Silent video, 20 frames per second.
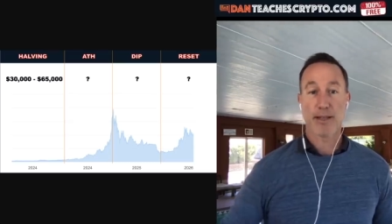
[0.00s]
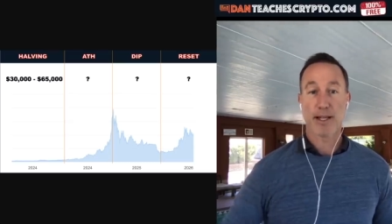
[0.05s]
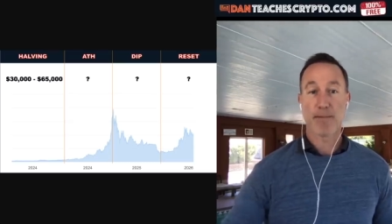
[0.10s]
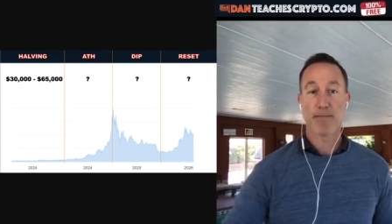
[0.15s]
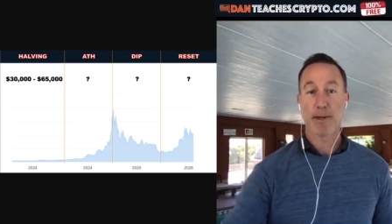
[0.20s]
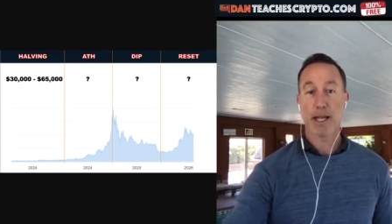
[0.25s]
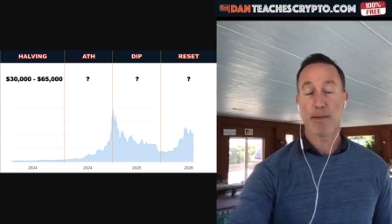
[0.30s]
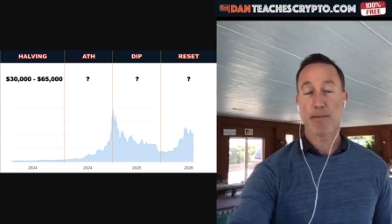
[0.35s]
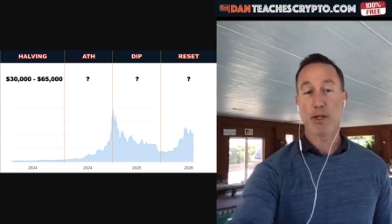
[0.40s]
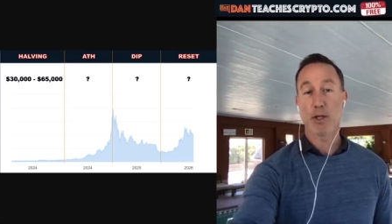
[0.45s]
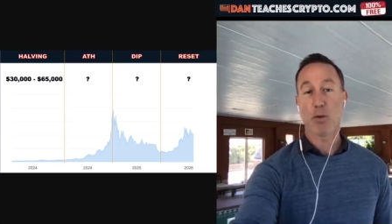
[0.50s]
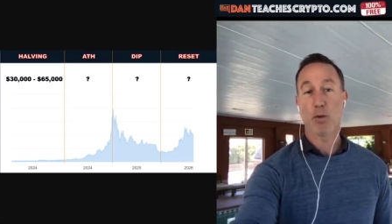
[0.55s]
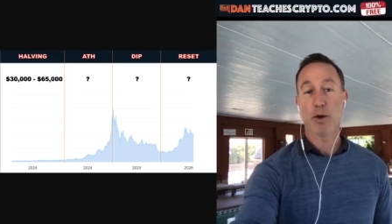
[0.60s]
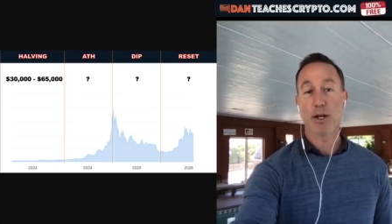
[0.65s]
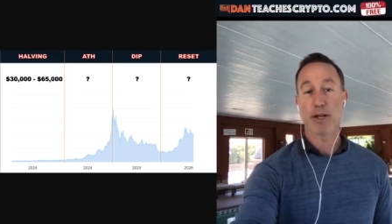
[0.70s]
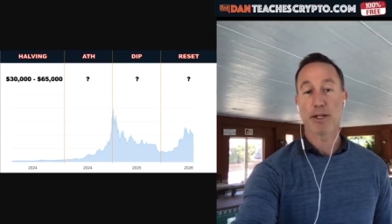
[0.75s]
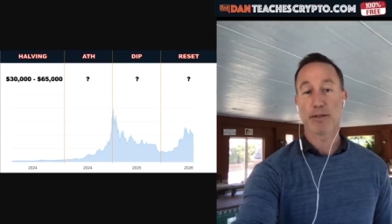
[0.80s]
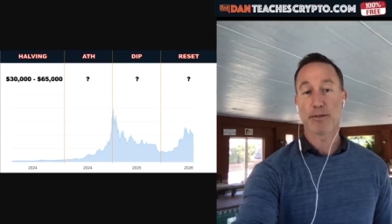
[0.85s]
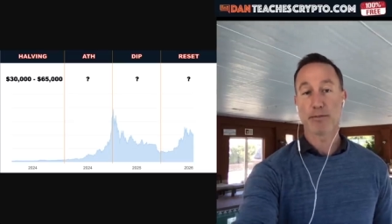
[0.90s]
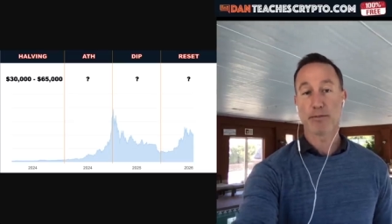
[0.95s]
and then maybe you
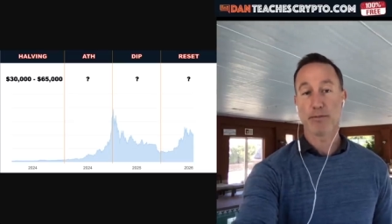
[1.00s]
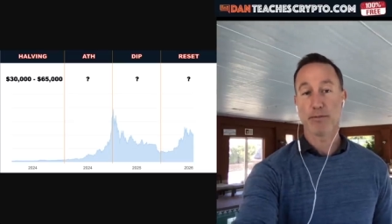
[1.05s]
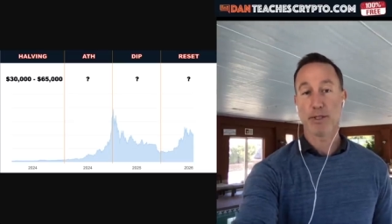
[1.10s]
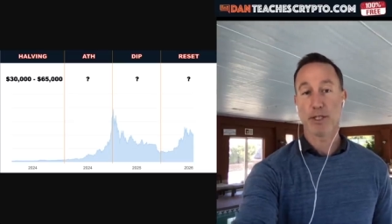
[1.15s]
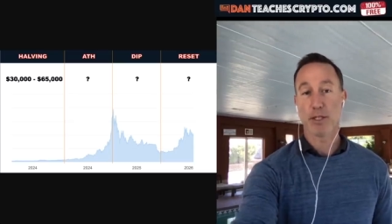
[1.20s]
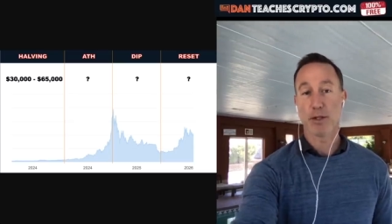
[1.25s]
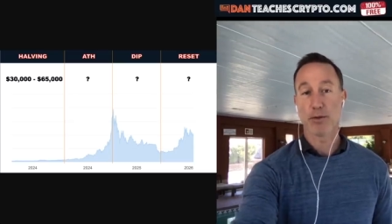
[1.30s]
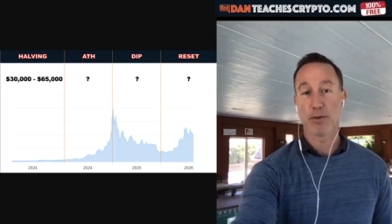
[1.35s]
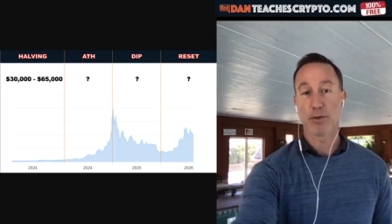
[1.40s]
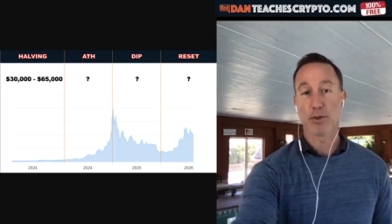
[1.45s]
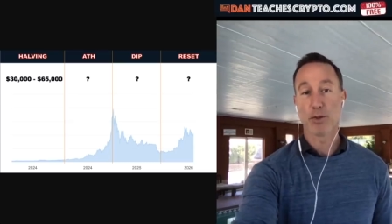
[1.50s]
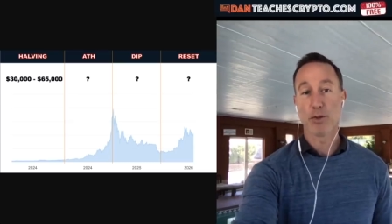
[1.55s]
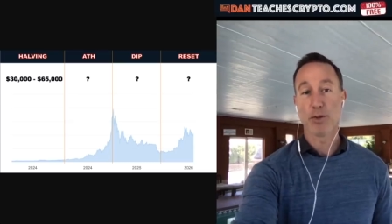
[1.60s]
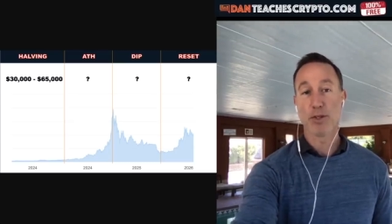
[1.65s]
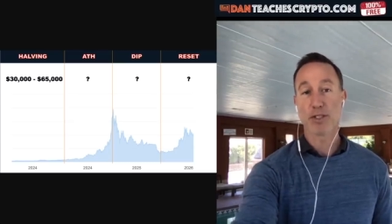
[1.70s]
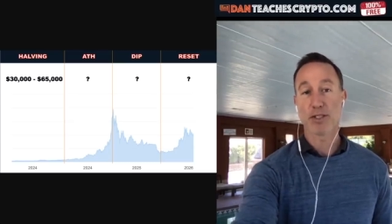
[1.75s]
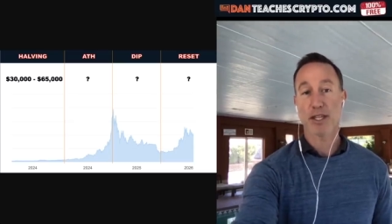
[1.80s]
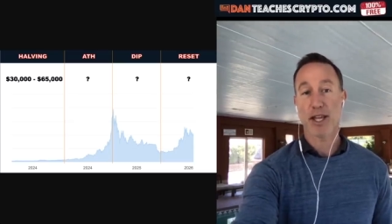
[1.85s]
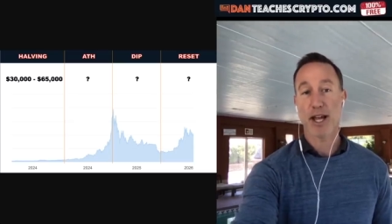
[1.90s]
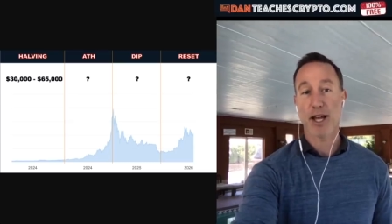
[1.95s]
want to you know
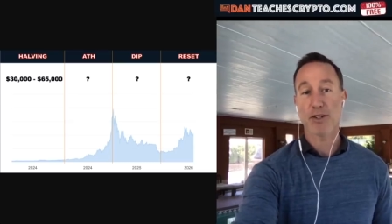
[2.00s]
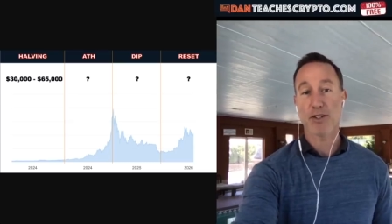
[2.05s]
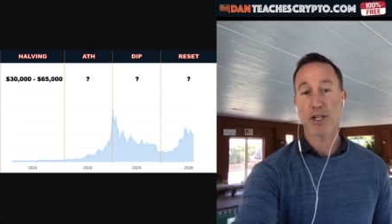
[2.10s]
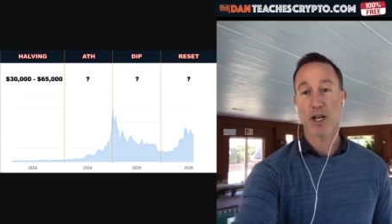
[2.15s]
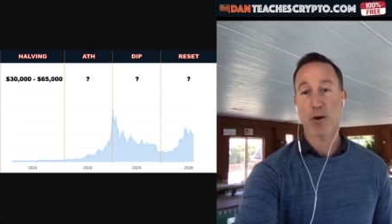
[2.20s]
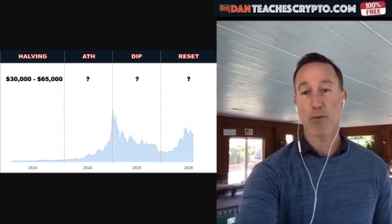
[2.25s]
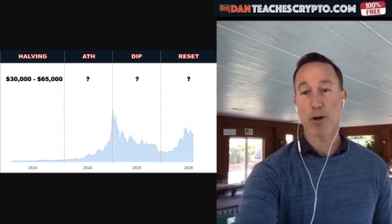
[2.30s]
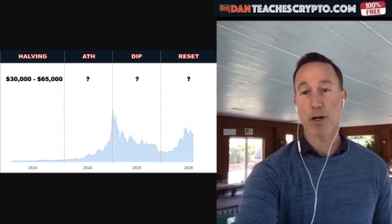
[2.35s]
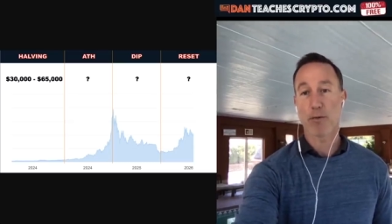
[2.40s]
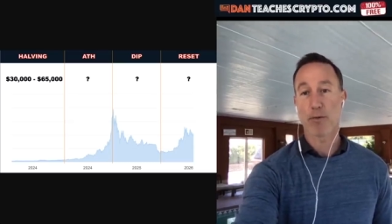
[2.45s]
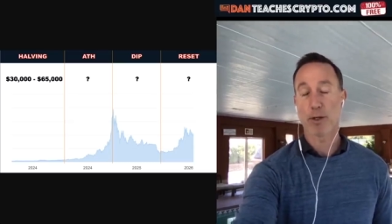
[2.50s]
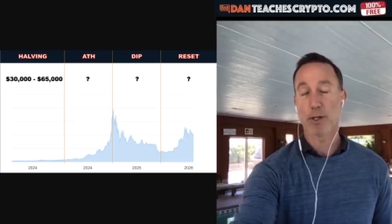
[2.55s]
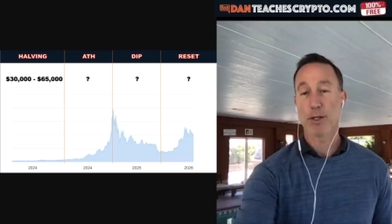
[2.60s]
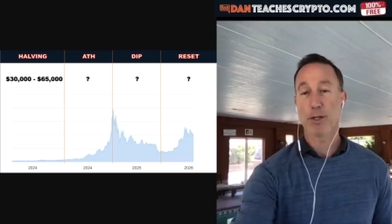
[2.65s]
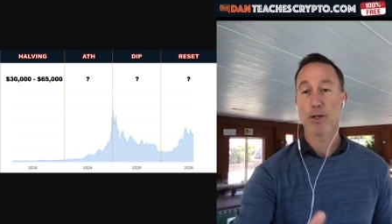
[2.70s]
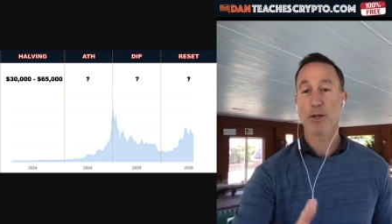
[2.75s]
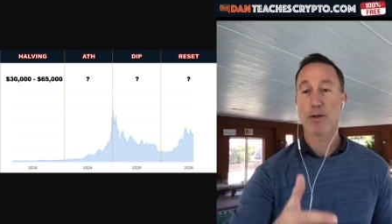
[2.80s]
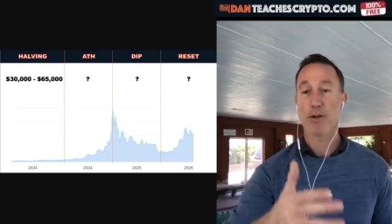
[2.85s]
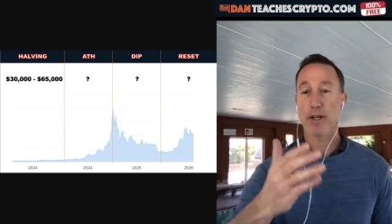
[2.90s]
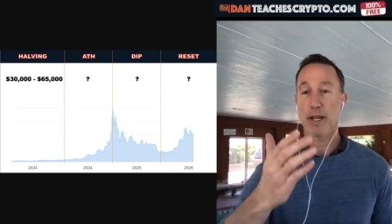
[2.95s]
do this cash out right over
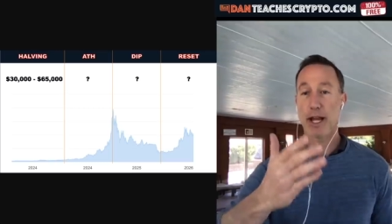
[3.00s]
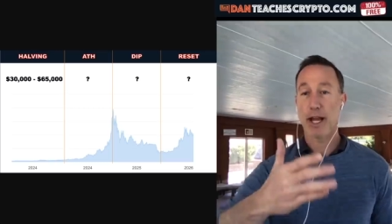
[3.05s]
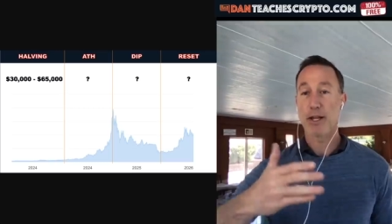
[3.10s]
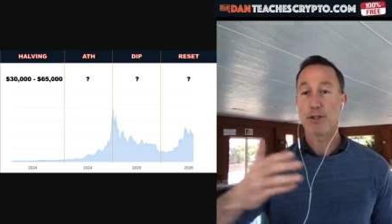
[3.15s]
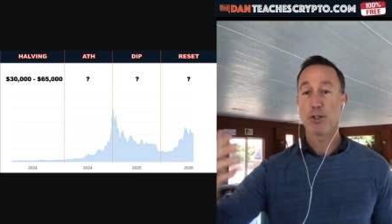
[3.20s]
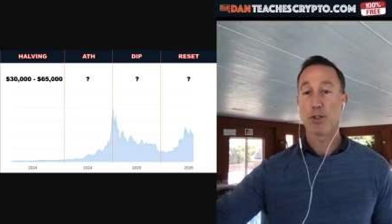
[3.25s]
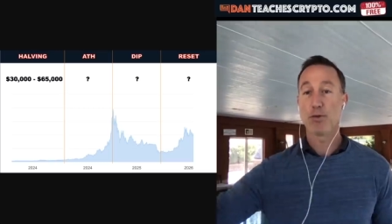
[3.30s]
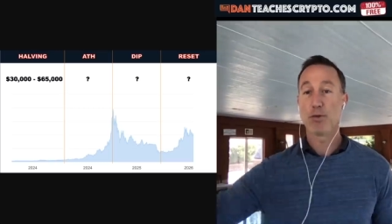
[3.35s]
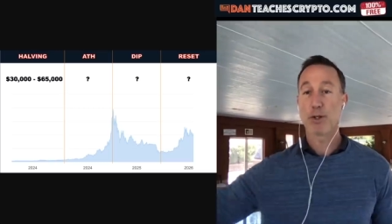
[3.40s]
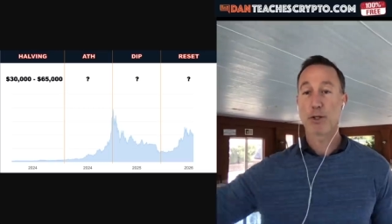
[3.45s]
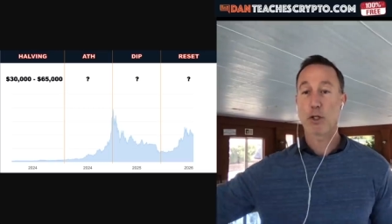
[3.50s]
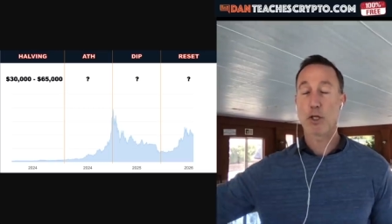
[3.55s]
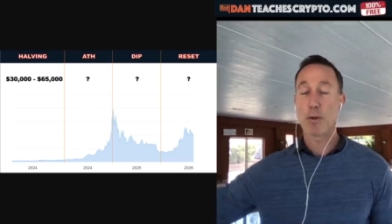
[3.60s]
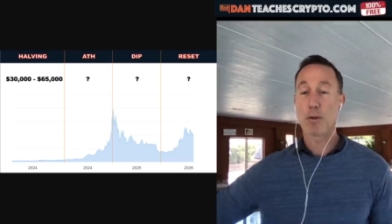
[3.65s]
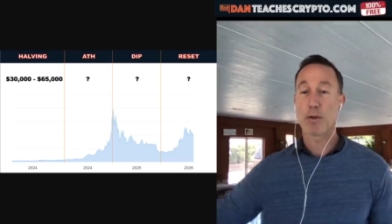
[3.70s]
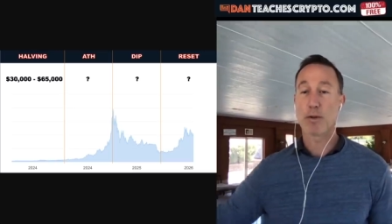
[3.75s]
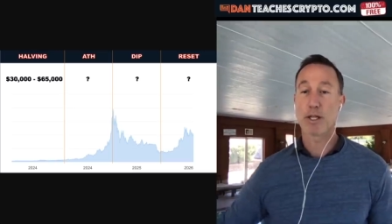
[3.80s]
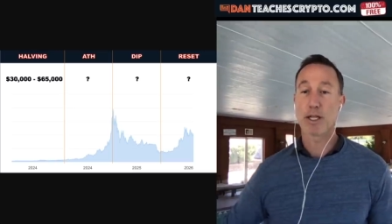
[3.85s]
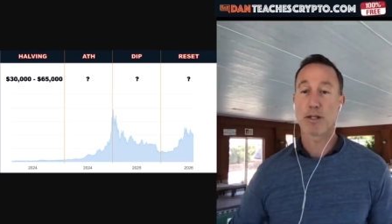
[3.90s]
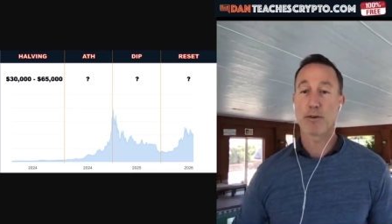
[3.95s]
here as you
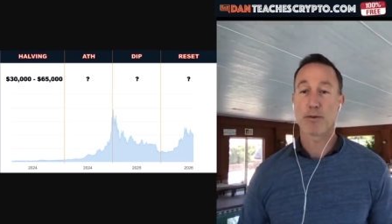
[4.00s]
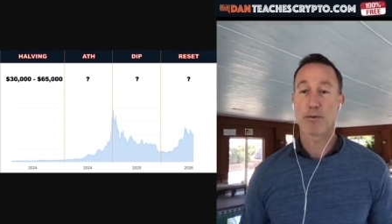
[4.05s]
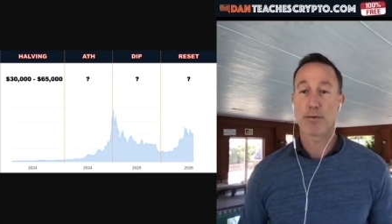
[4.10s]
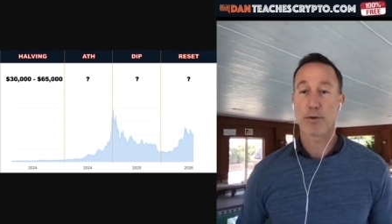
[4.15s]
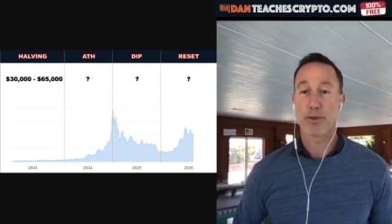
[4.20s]
accumulate